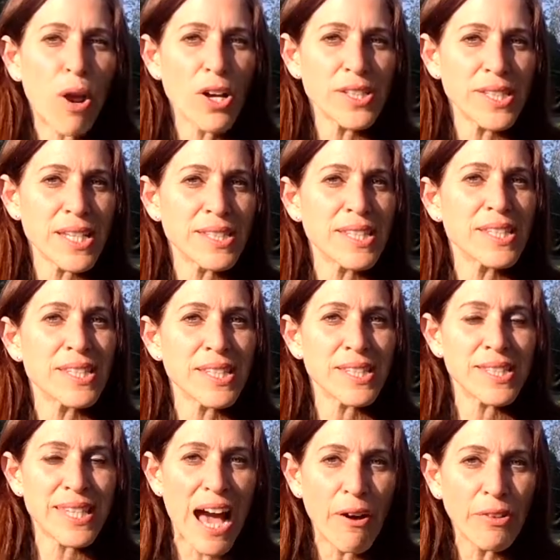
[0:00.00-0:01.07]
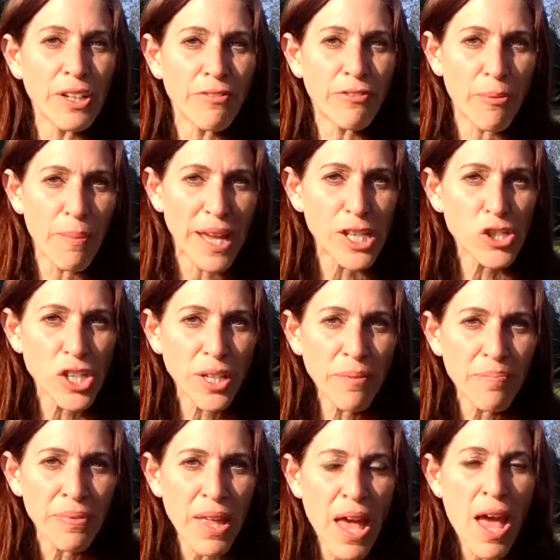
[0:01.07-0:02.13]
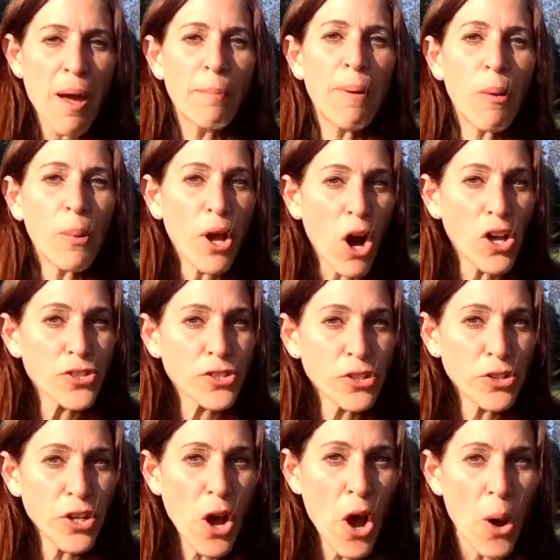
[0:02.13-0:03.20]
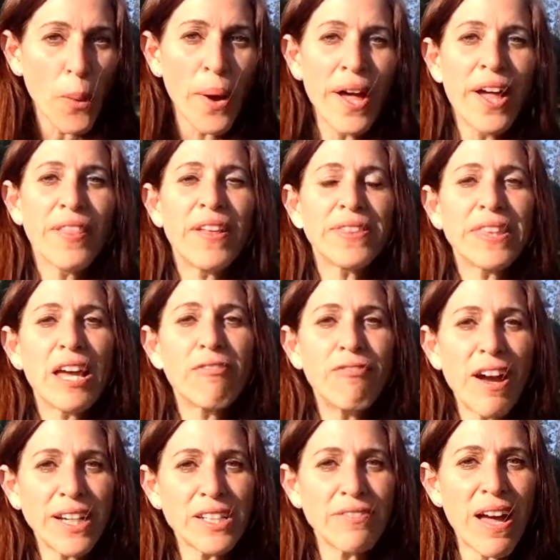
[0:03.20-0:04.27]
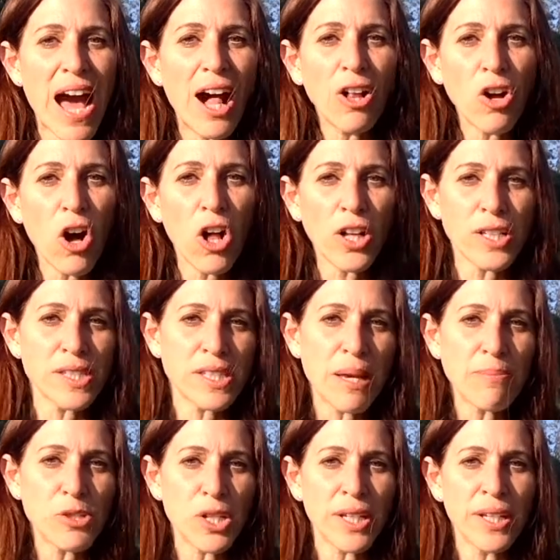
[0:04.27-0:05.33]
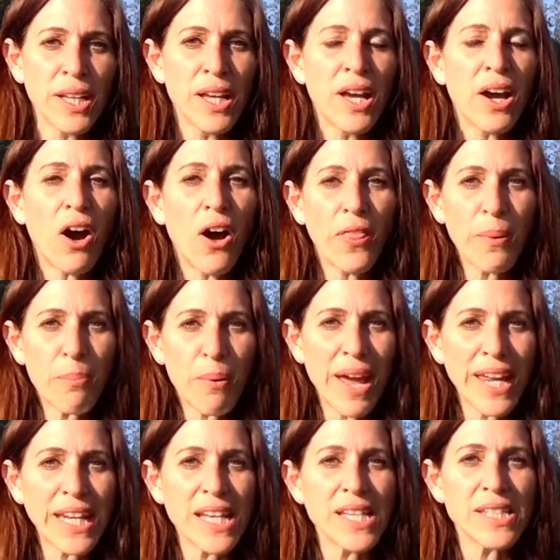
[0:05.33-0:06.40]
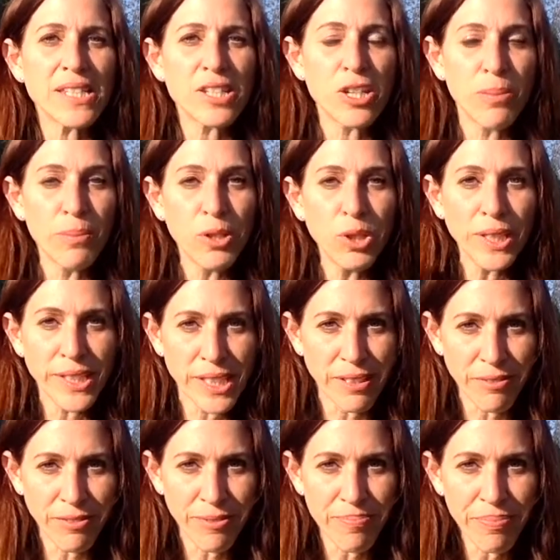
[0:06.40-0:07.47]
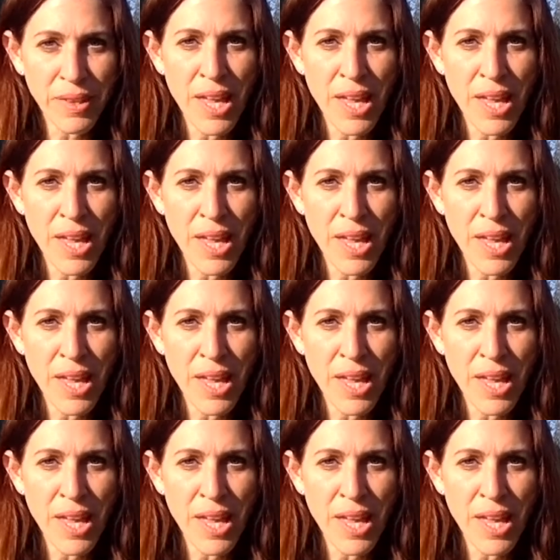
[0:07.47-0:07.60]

processes sound information. But we also know that the effect of alcohol consumption on the brain is cumulative.